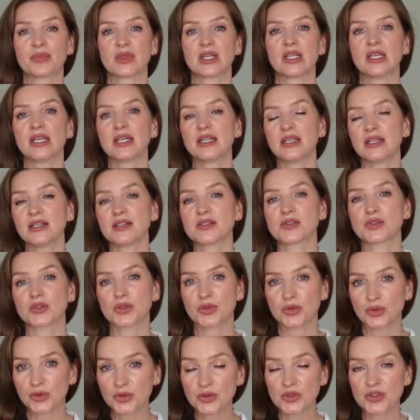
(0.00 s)
It is
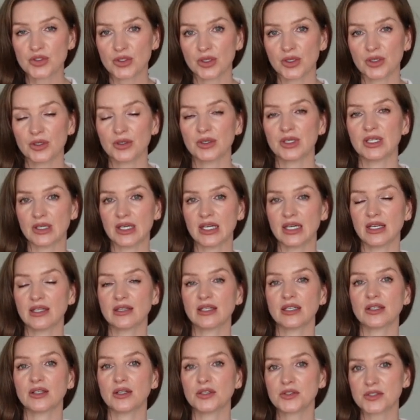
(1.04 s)
crucial, and
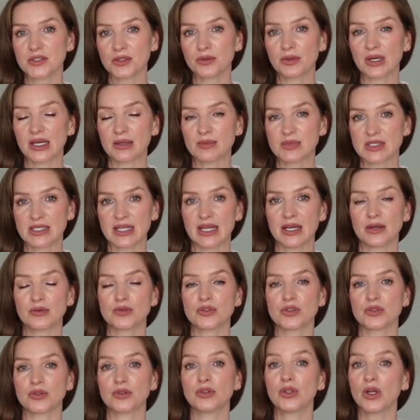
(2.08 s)
it also comes down
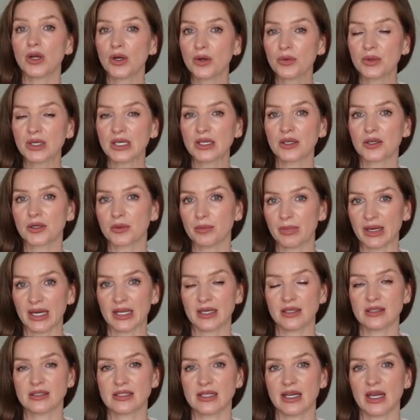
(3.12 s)
to knowing your
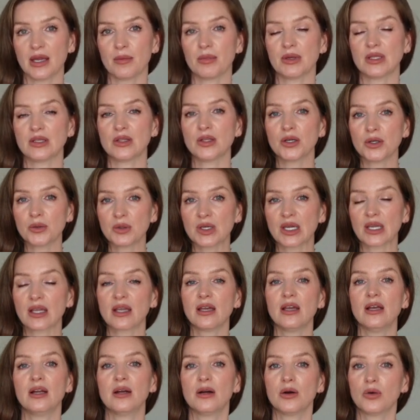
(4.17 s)
body type and knowing
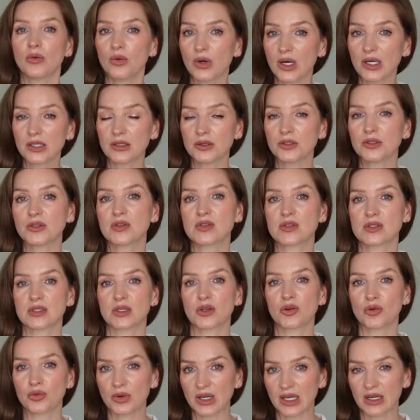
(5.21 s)
what looks
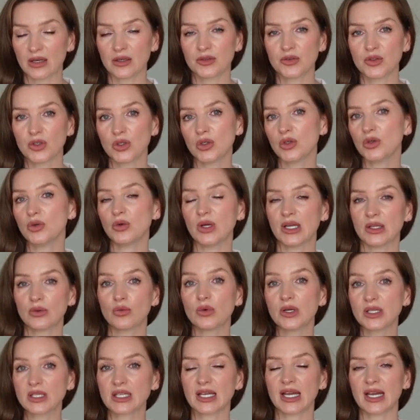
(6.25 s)
great on you and
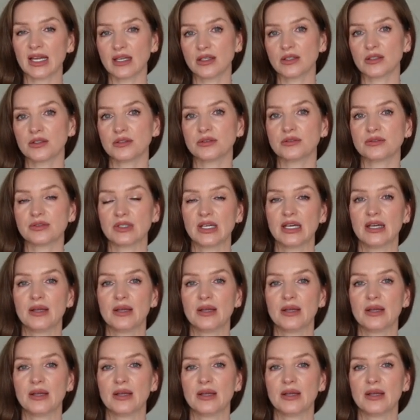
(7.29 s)
what kind of